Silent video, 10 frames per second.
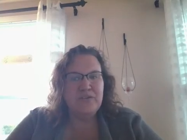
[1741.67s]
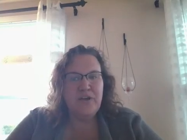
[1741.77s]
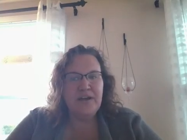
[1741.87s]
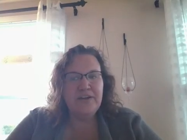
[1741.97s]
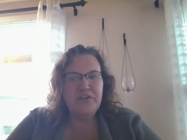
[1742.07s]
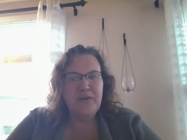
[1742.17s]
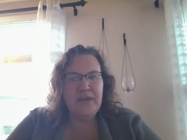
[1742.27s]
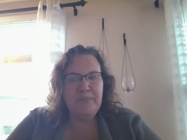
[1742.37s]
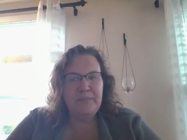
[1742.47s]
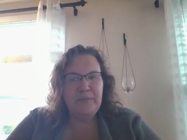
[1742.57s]
So as long as you
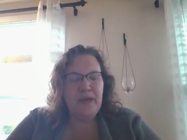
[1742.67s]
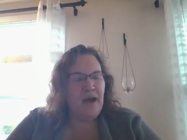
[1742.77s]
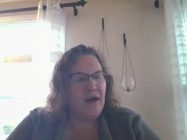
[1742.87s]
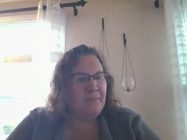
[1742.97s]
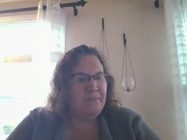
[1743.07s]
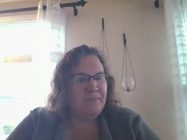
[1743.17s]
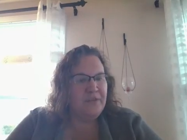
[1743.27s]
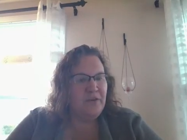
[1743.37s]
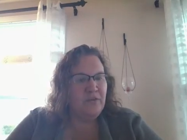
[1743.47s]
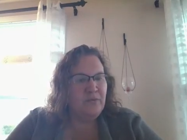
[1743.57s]
keep um,